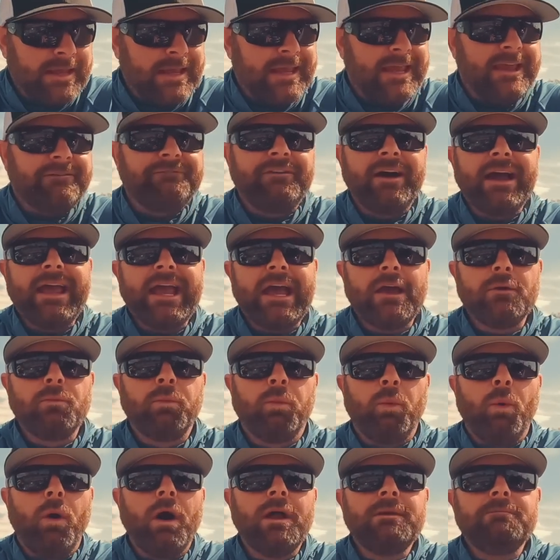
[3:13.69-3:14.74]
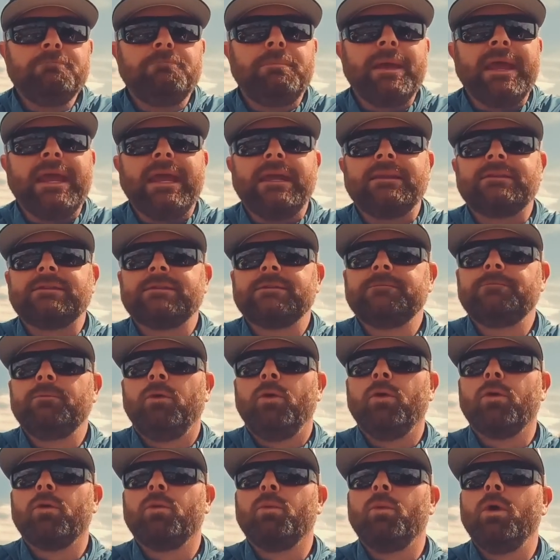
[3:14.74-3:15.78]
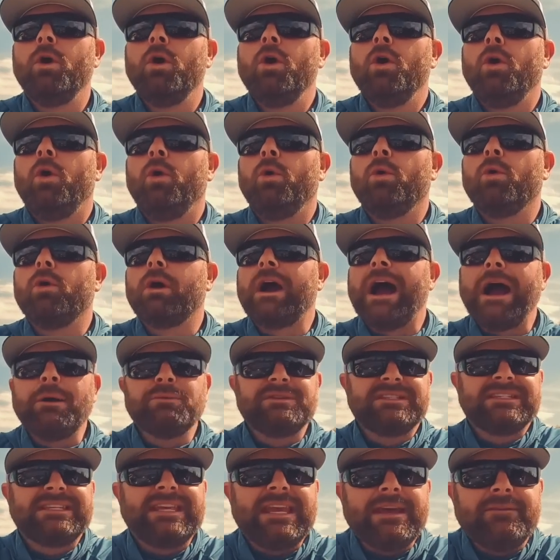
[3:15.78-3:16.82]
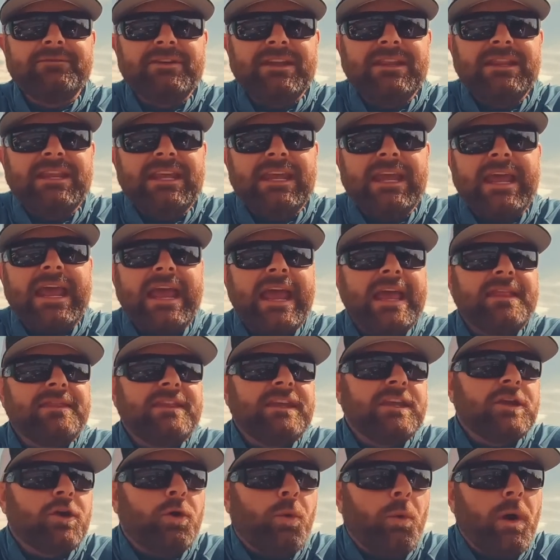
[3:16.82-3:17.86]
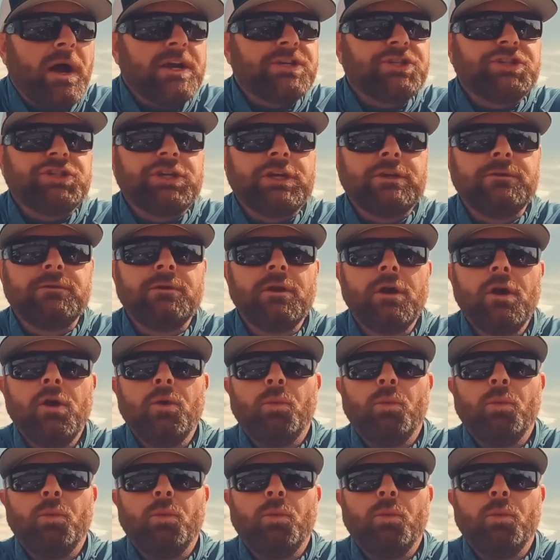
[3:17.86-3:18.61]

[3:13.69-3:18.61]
if I had one bait, or, or I was given the, the question,